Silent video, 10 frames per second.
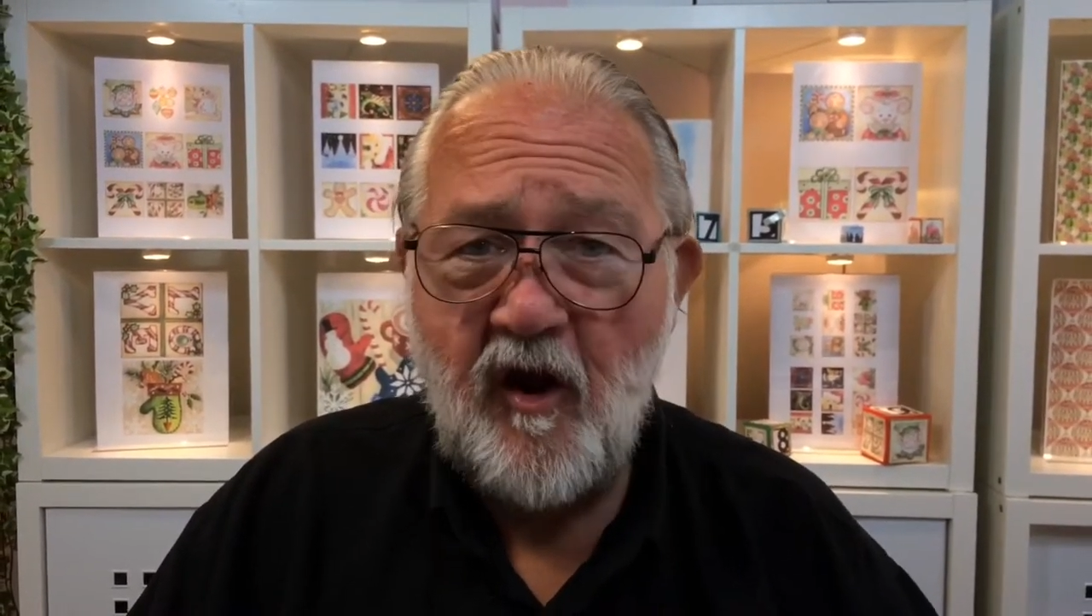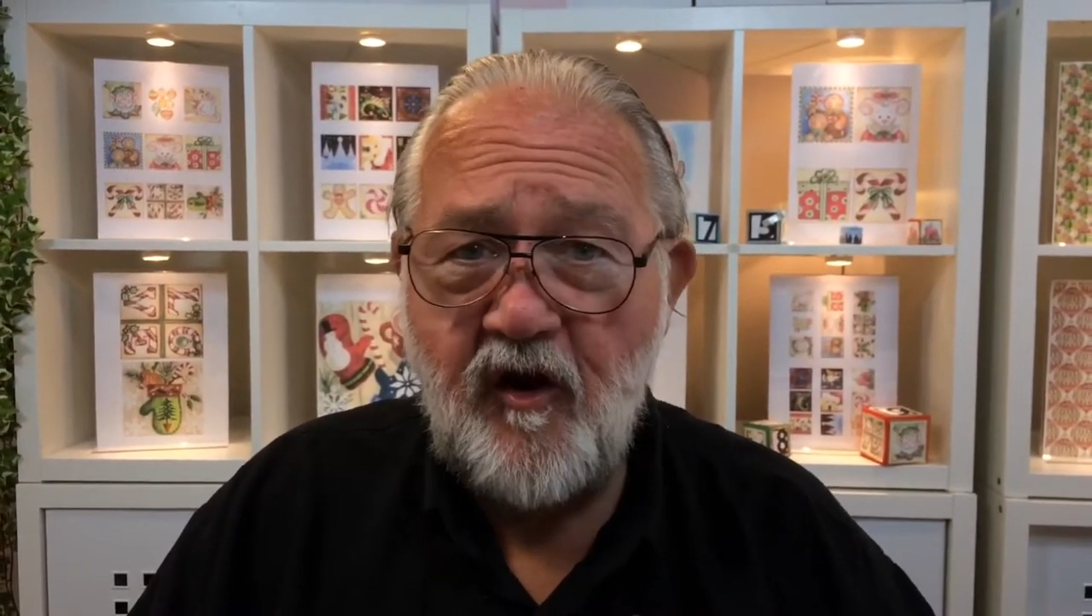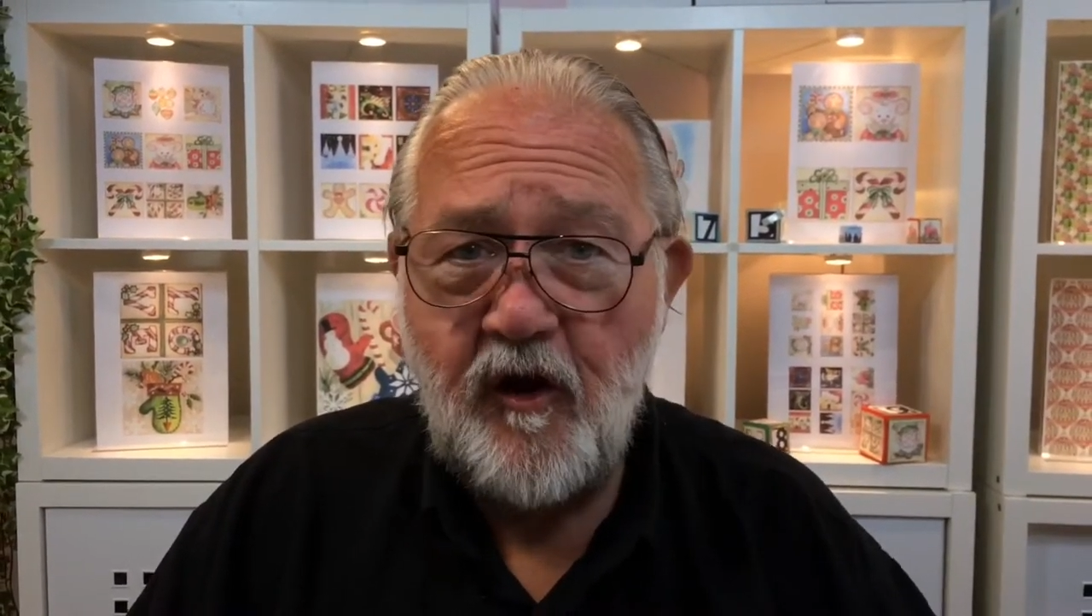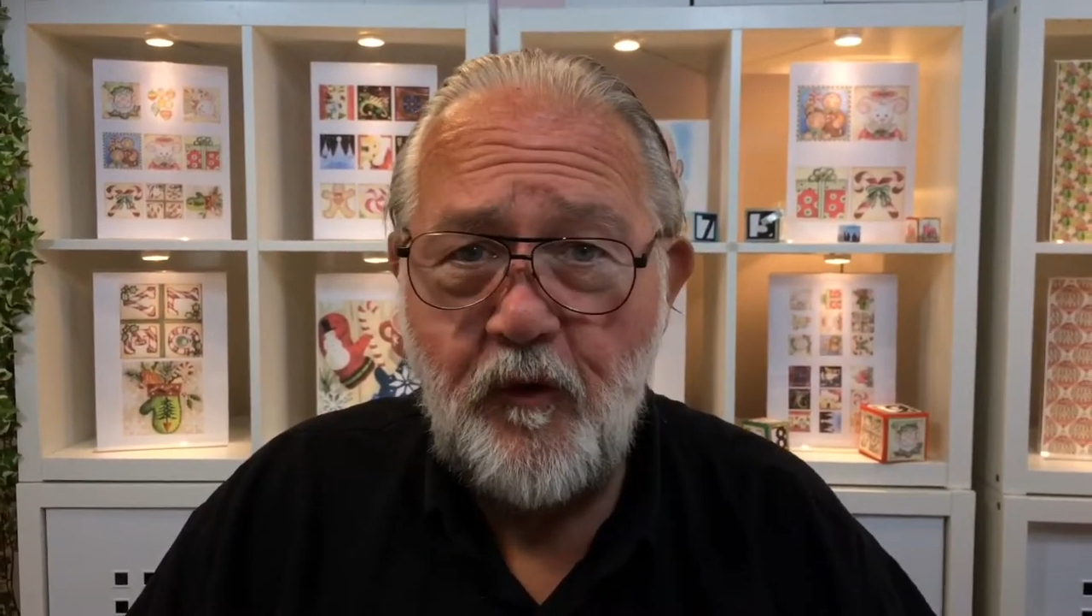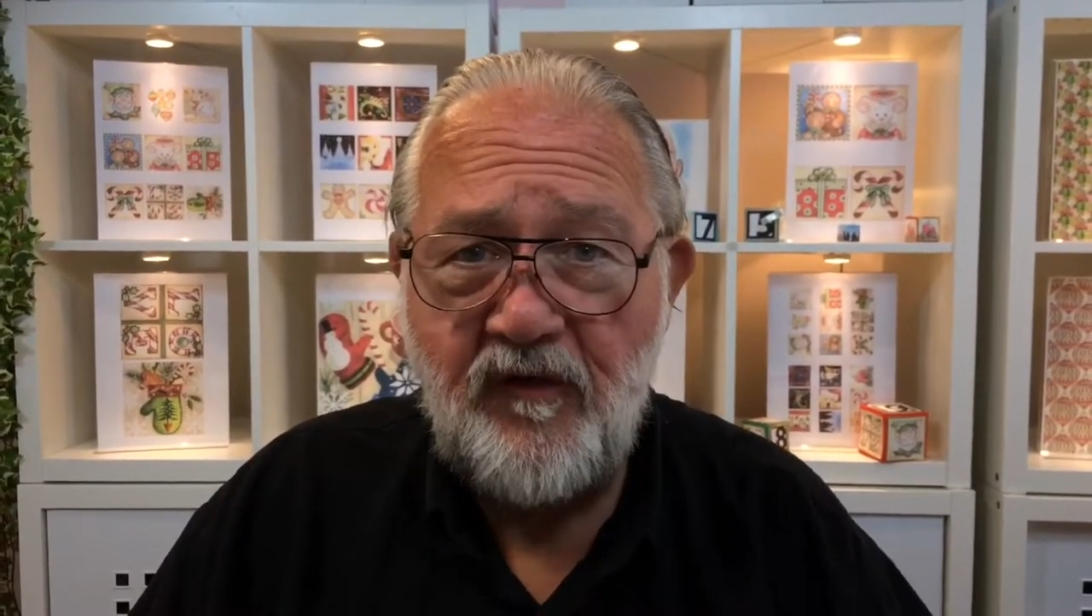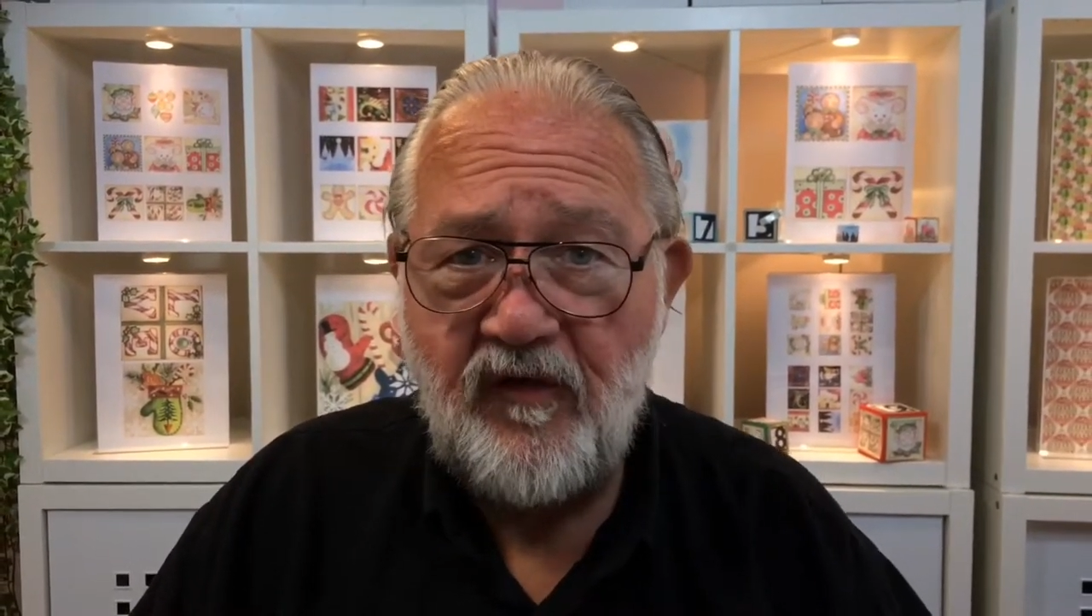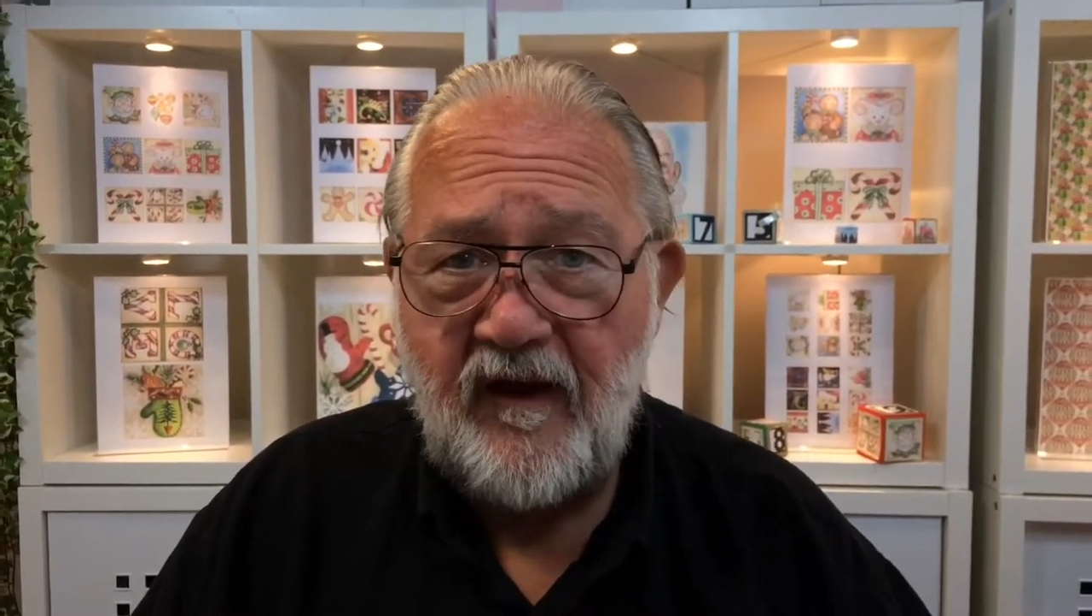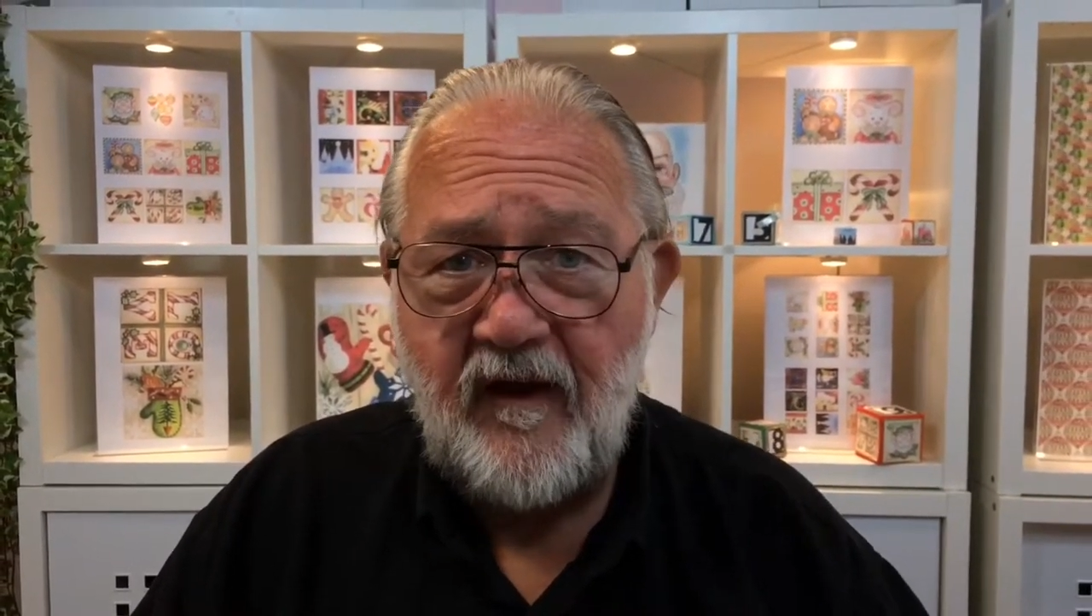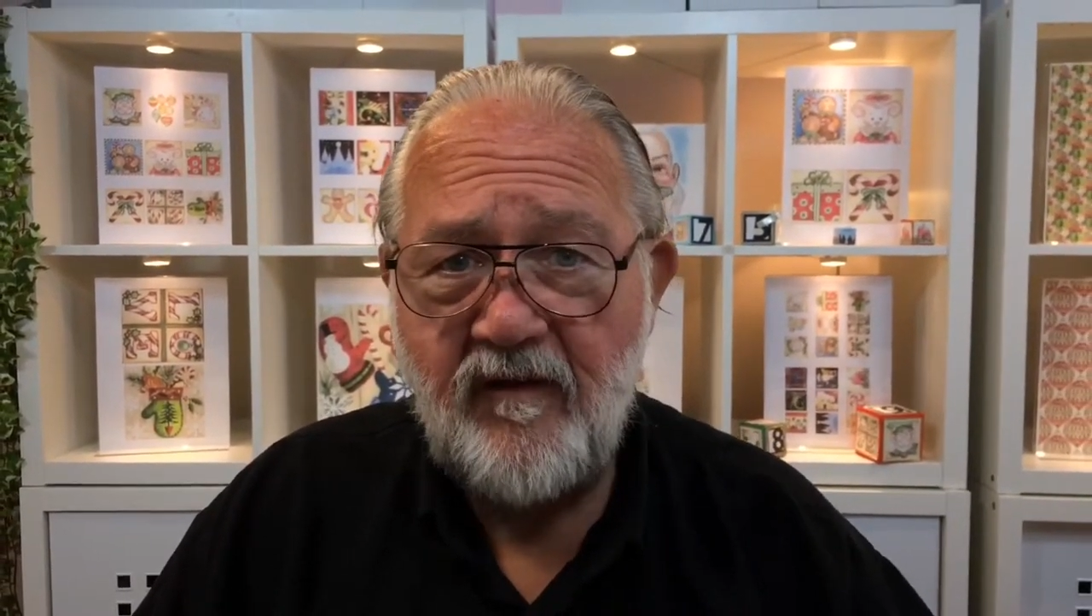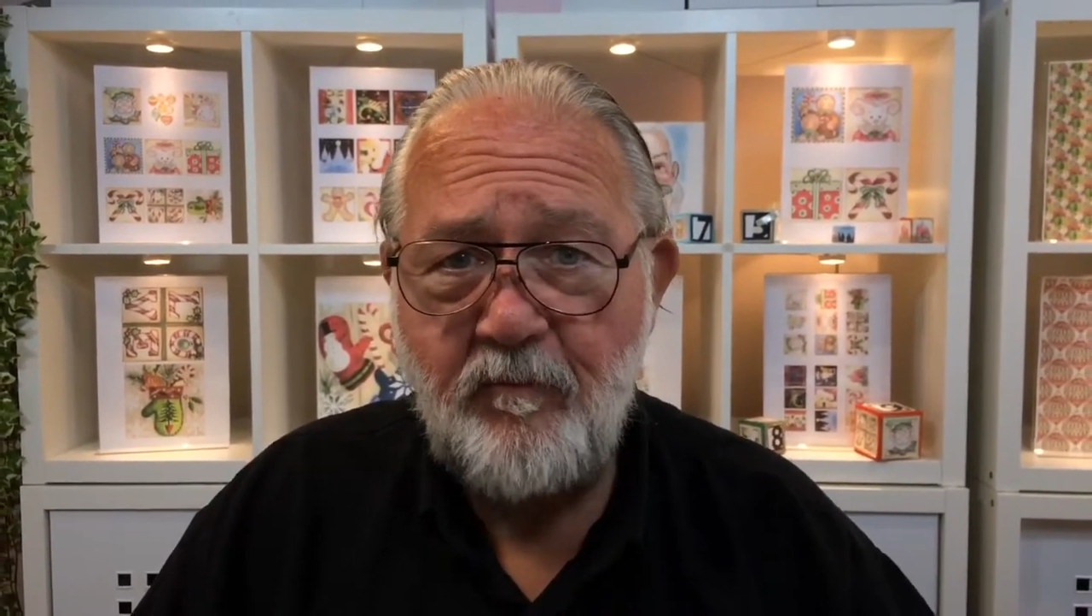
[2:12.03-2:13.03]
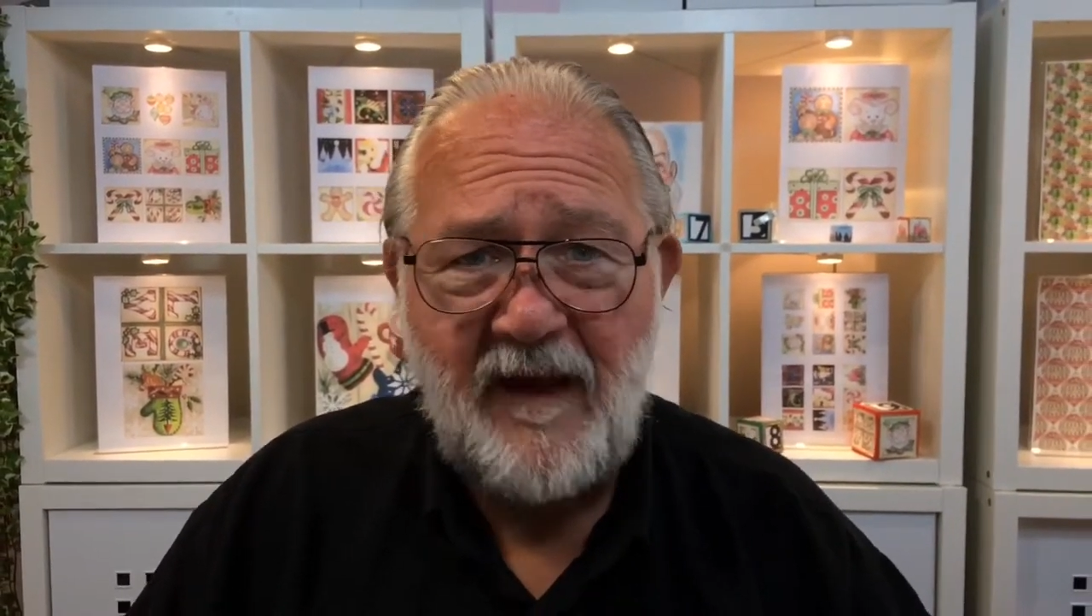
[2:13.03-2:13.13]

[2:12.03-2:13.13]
use these,